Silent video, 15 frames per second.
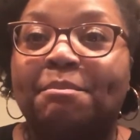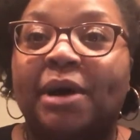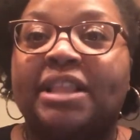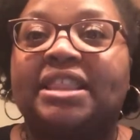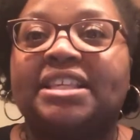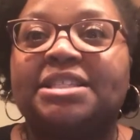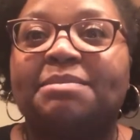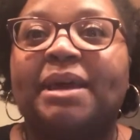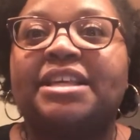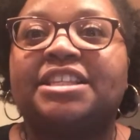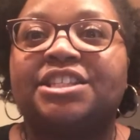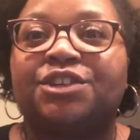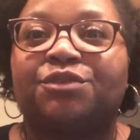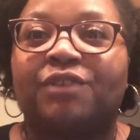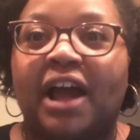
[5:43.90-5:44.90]
but the
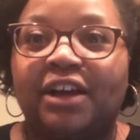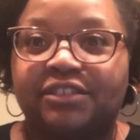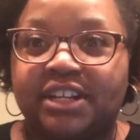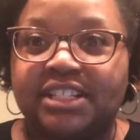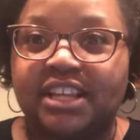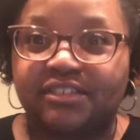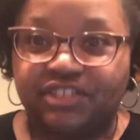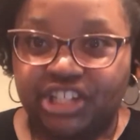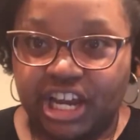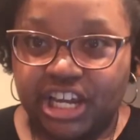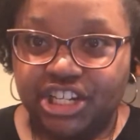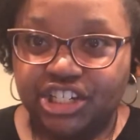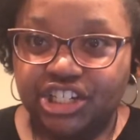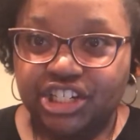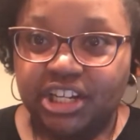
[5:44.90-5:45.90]
spaces around us have
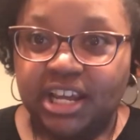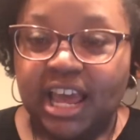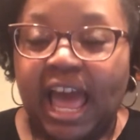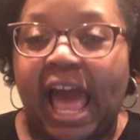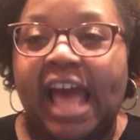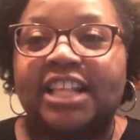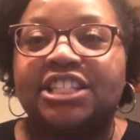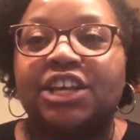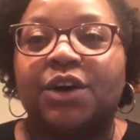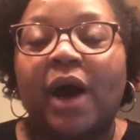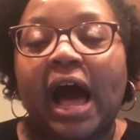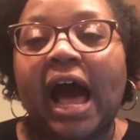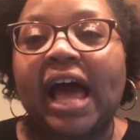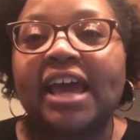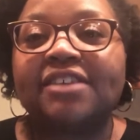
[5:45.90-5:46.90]
changed. And
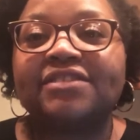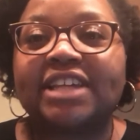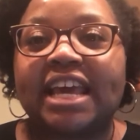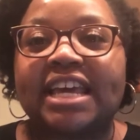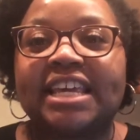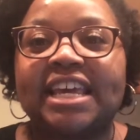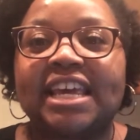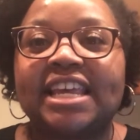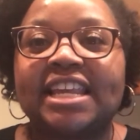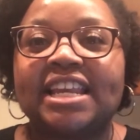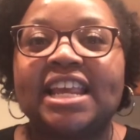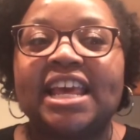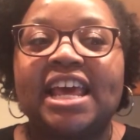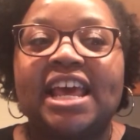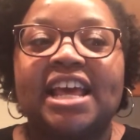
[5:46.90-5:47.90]
so I have
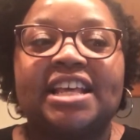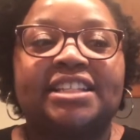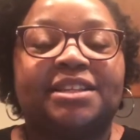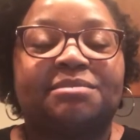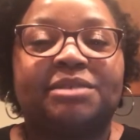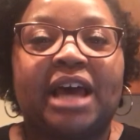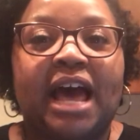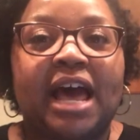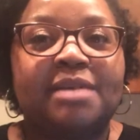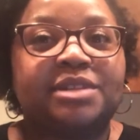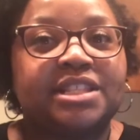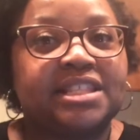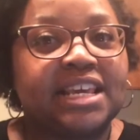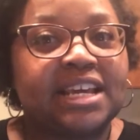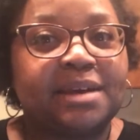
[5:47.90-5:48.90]
taken some time
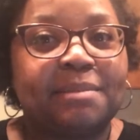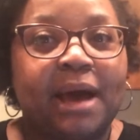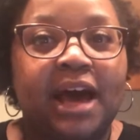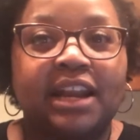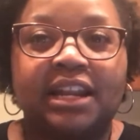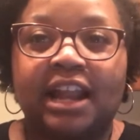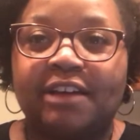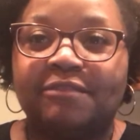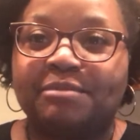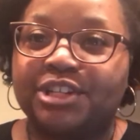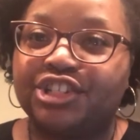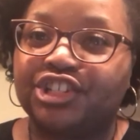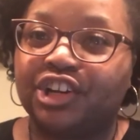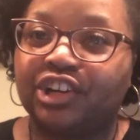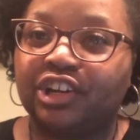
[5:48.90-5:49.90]
to think about it. I've
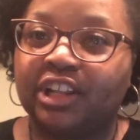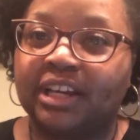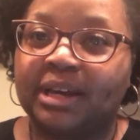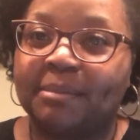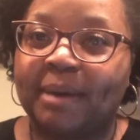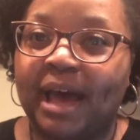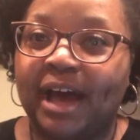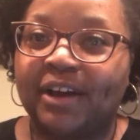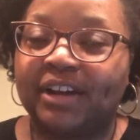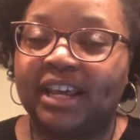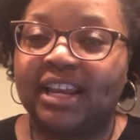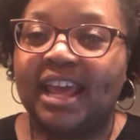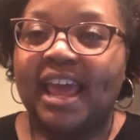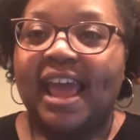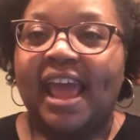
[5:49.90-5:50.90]
been journaling about
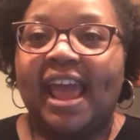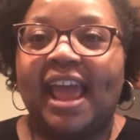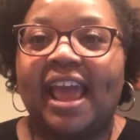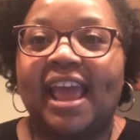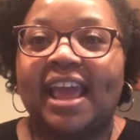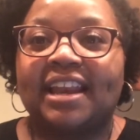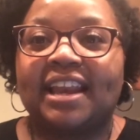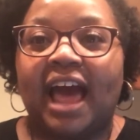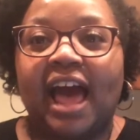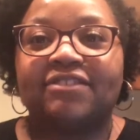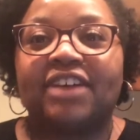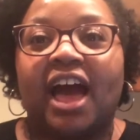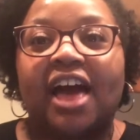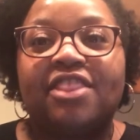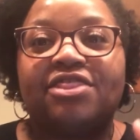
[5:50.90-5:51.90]
it, and
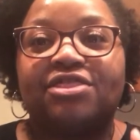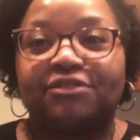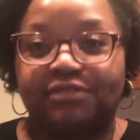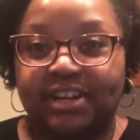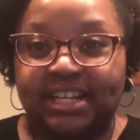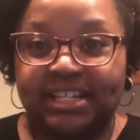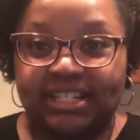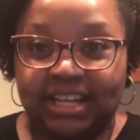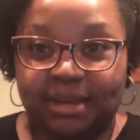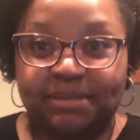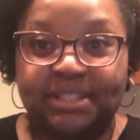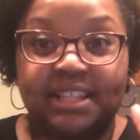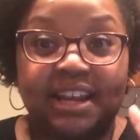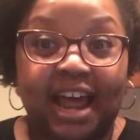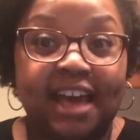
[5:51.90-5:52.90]
I've got three
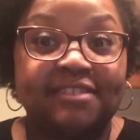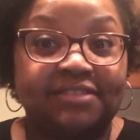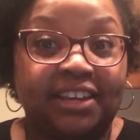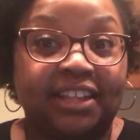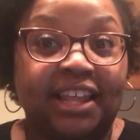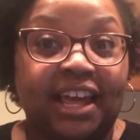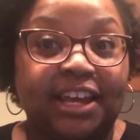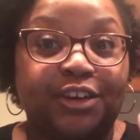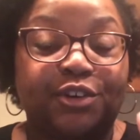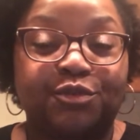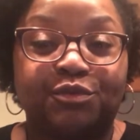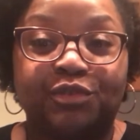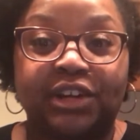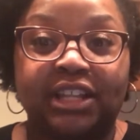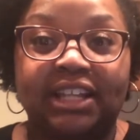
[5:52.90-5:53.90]
tips that I feel like
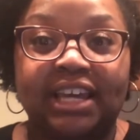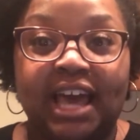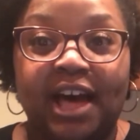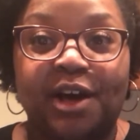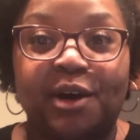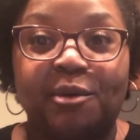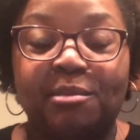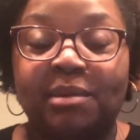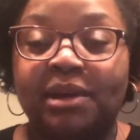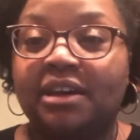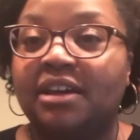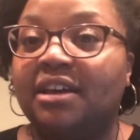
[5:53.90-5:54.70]
really help